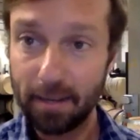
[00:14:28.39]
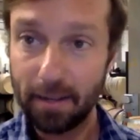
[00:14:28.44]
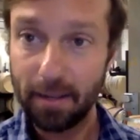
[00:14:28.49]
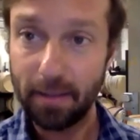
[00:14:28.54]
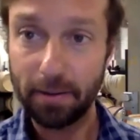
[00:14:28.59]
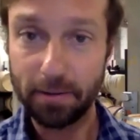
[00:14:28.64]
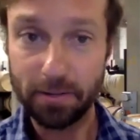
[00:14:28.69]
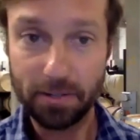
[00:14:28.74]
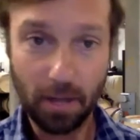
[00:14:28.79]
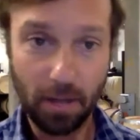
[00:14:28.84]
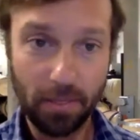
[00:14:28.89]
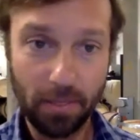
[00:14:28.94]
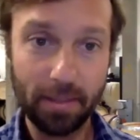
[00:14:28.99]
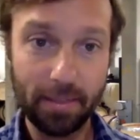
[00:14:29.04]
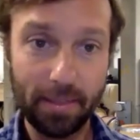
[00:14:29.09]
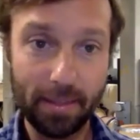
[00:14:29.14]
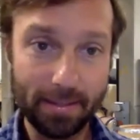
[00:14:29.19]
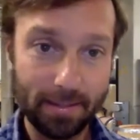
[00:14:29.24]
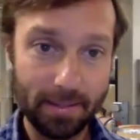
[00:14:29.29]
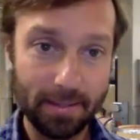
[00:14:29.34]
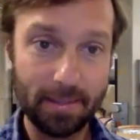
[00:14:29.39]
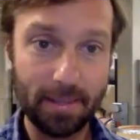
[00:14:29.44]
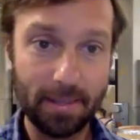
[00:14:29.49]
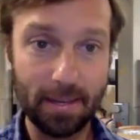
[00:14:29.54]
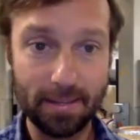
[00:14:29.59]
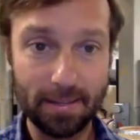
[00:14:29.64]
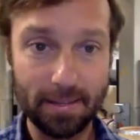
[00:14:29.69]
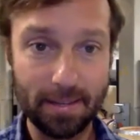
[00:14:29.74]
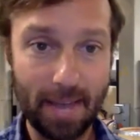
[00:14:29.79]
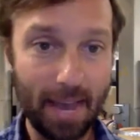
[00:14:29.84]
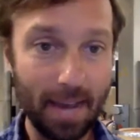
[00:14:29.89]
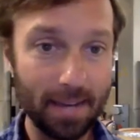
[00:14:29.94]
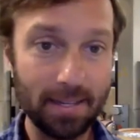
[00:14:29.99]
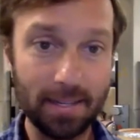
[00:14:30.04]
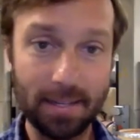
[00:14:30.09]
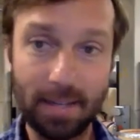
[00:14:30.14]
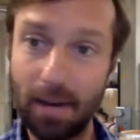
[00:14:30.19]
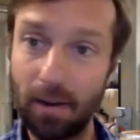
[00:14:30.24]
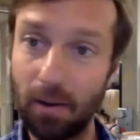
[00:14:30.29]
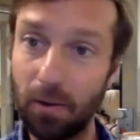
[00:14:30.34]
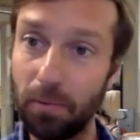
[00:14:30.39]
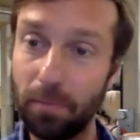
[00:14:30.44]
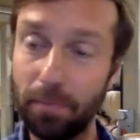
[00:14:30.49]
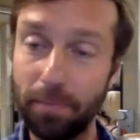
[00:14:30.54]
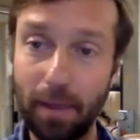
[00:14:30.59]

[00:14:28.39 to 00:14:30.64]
There's nothing that's accidental.